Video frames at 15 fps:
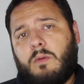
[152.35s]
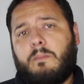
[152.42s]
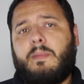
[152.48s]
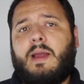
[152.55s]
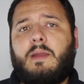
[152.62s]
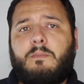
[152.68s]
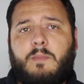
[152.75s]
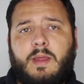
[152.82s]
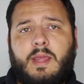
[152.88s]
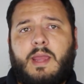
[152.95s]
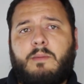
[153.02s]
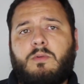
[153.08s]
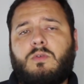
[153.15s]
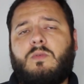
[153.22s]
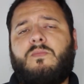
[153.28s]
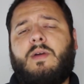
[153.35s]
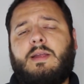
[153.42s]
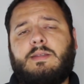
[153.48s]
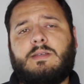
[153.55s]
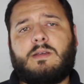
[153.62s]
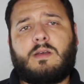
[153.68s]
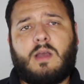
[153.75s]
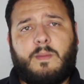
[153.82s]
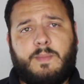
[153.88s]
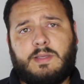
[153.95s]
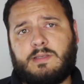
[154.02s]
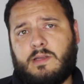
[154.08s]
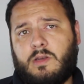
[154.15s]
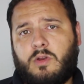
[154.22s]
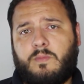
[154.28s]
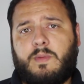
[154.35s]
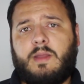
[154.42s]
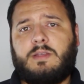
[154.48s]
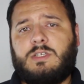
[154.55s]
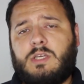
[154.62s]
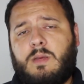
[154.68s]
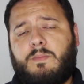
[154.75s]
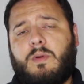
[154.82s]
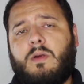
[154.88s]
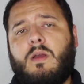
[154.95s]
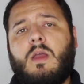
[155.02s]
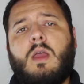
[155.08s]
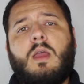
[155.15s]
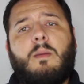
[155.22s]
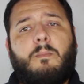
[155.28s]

you might be able to find some copies a little bit cheaper.